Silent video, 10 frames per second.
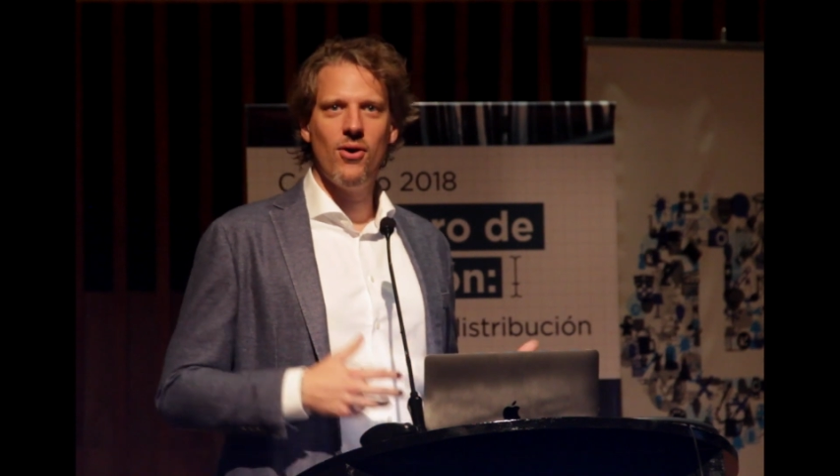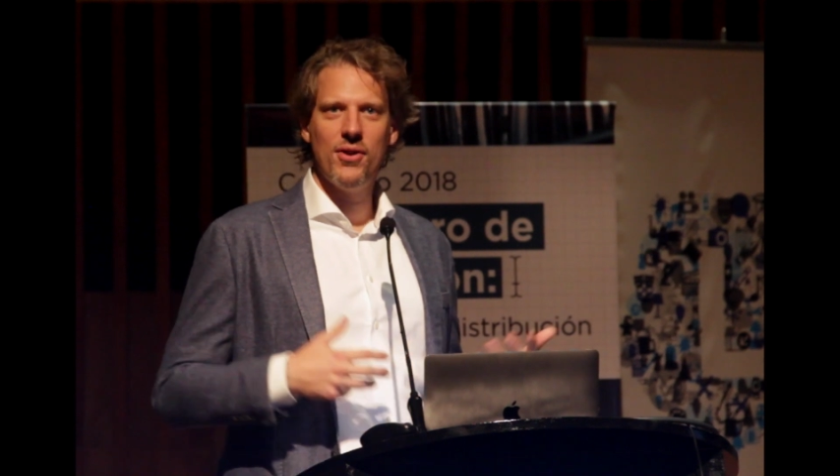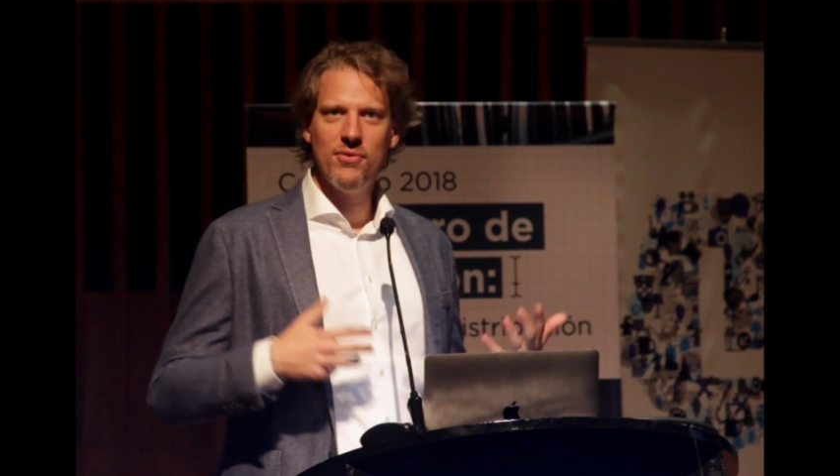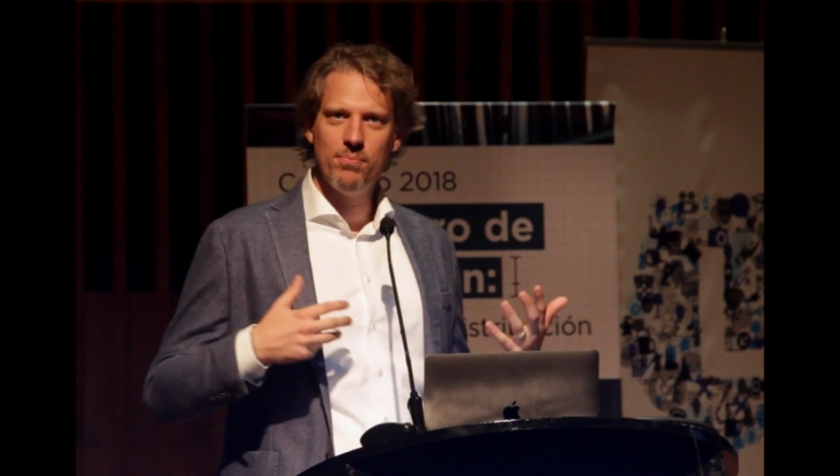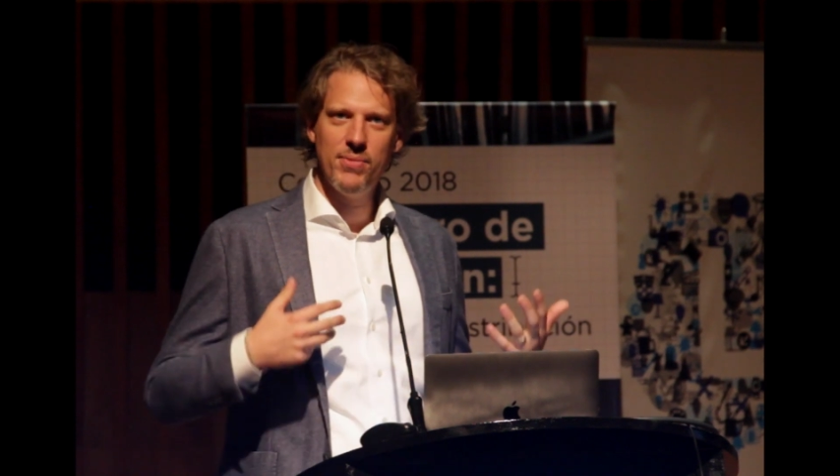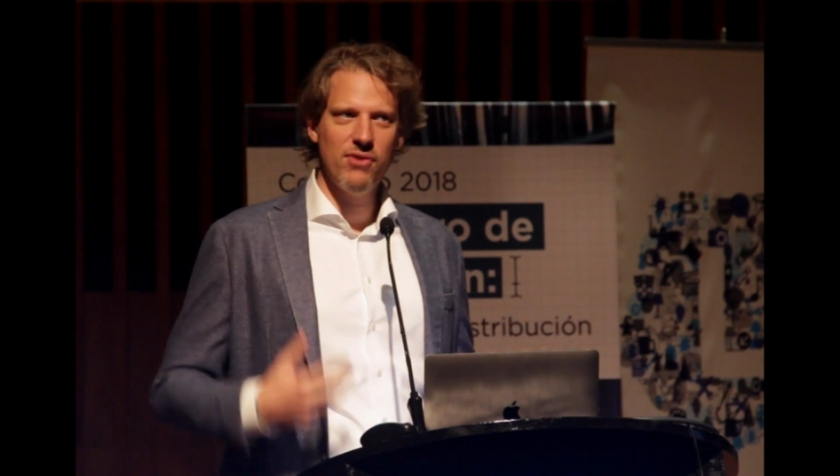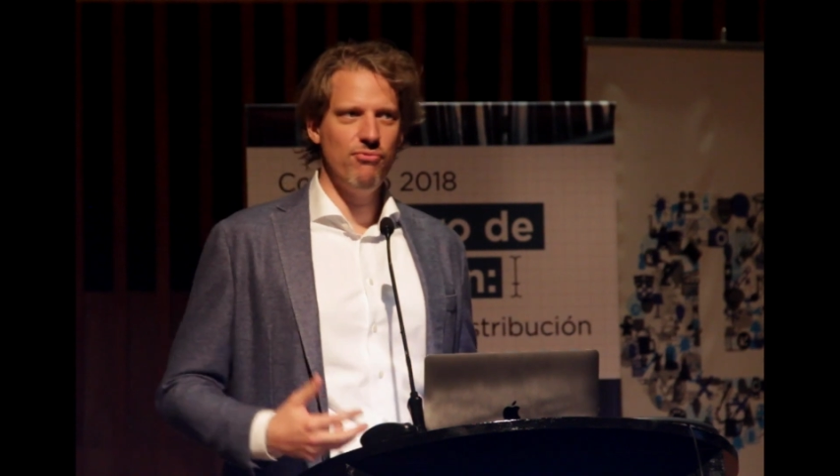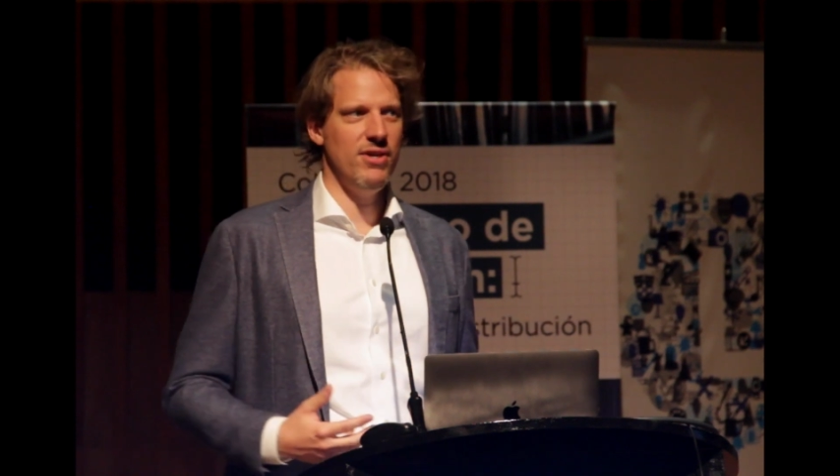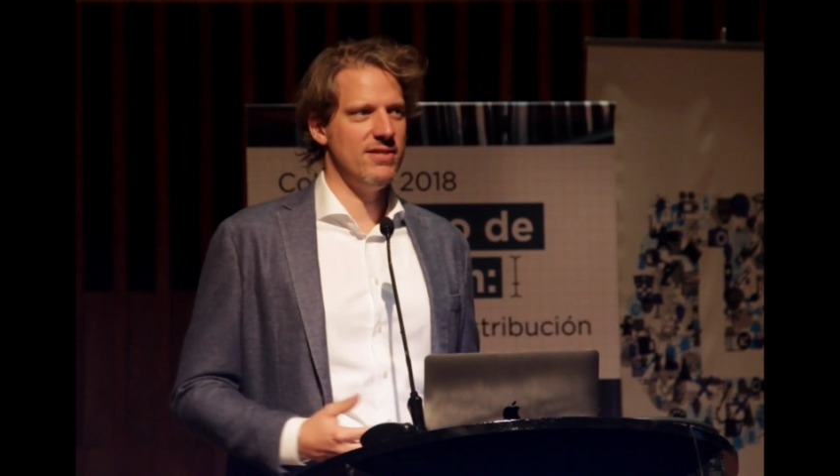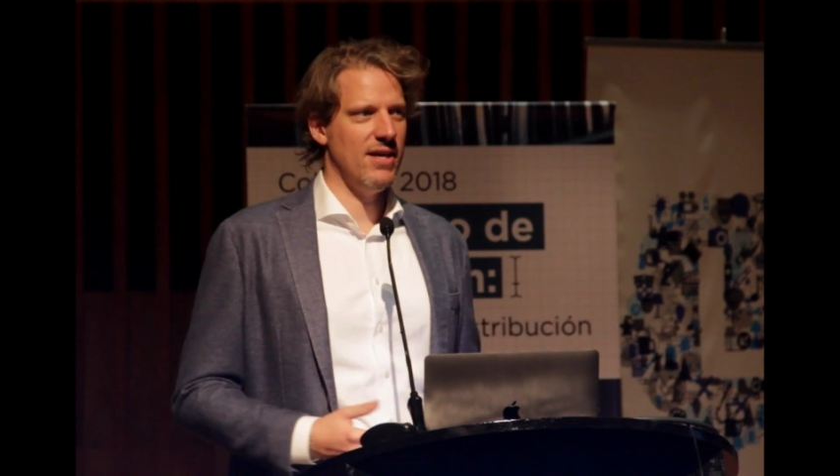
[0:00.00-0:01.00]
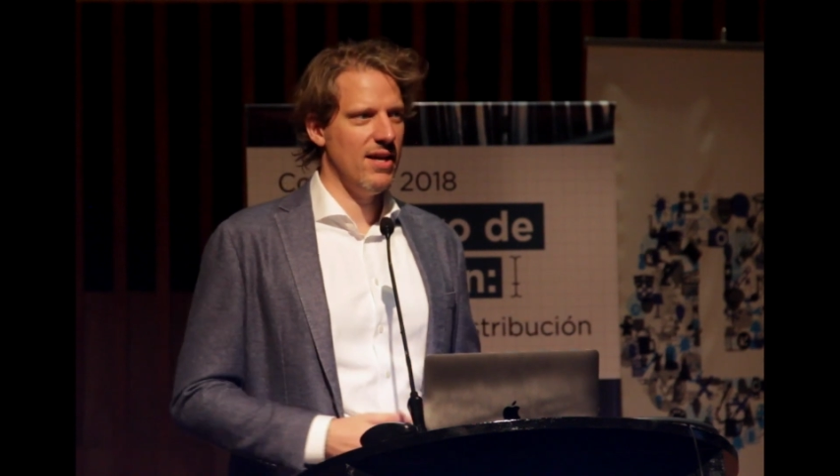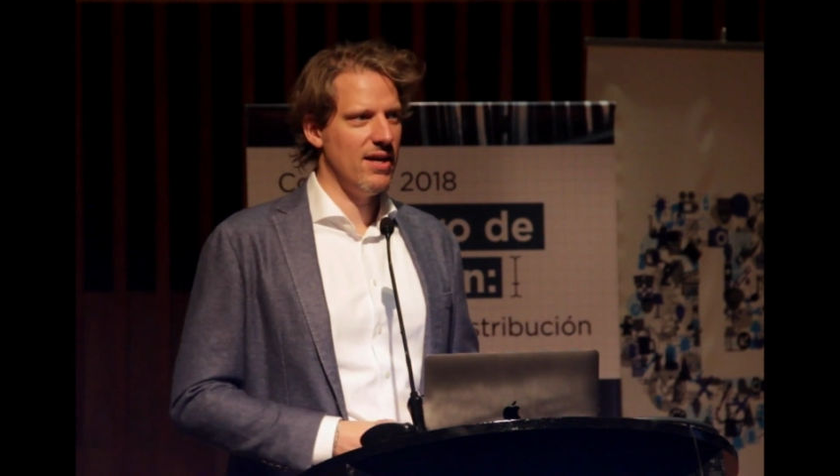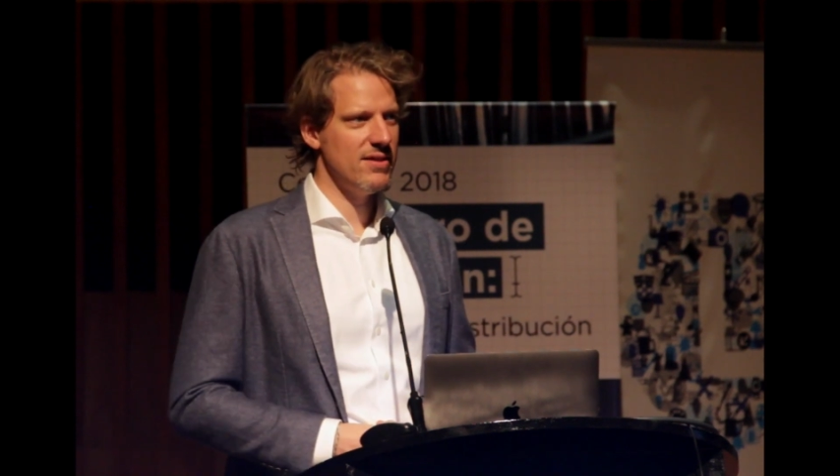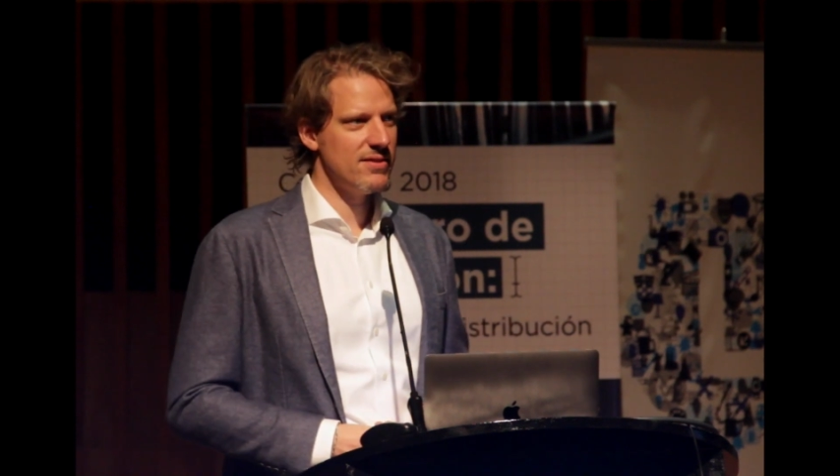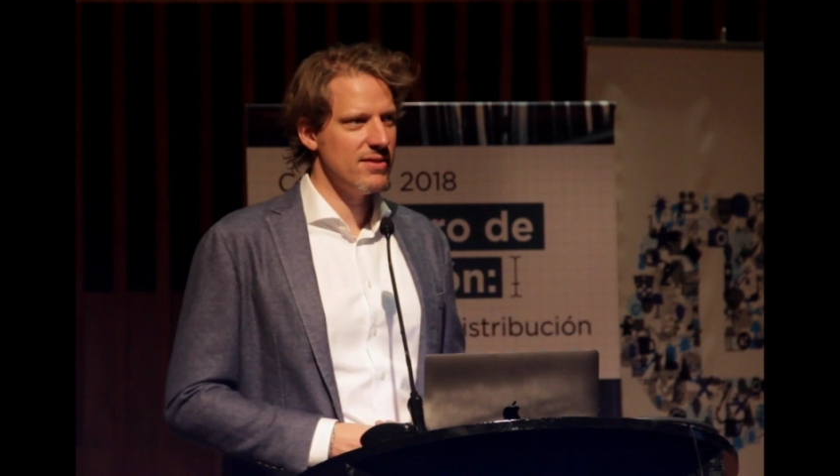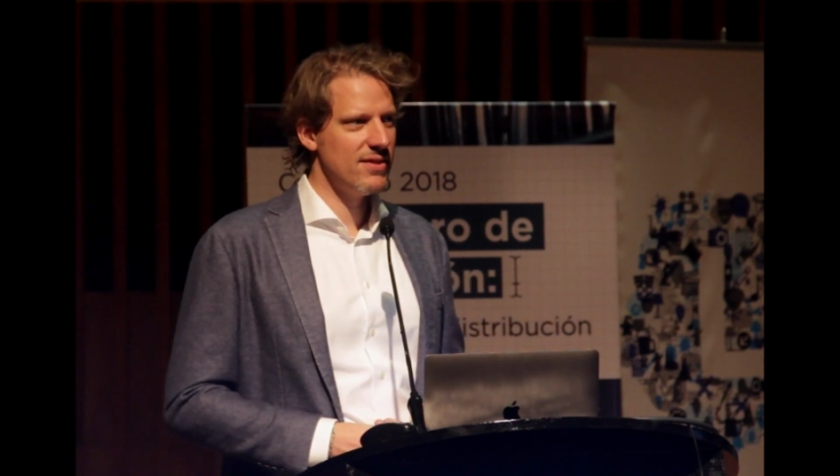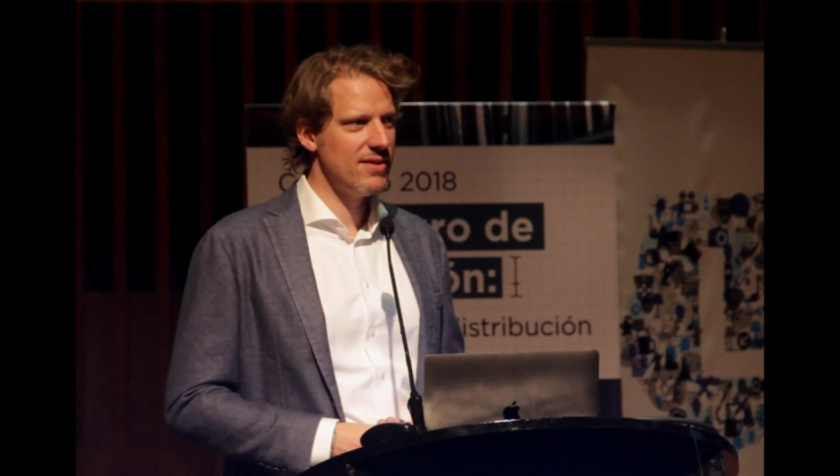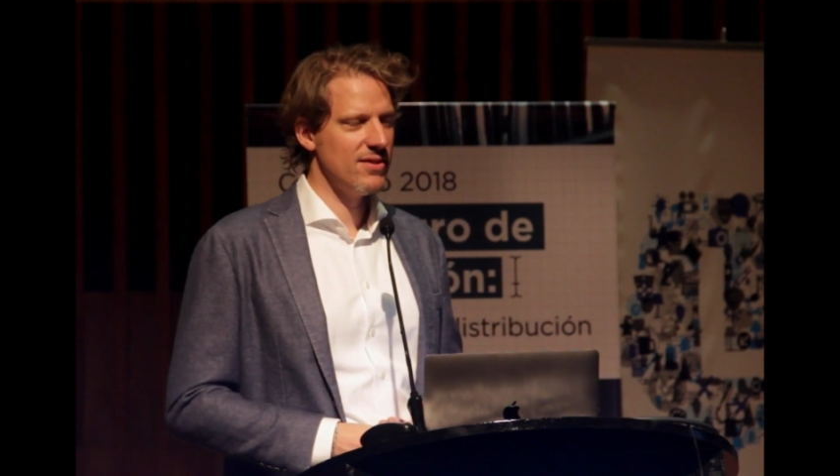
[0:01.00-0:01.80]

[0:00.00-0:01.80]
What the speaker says: on big retailers.